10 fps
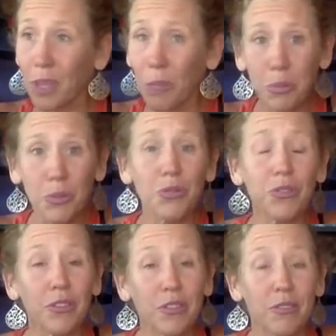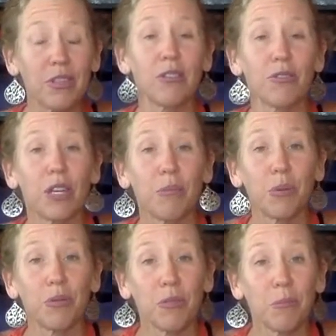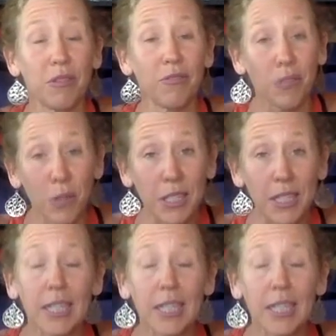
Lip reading: boost the sensory input from their foot,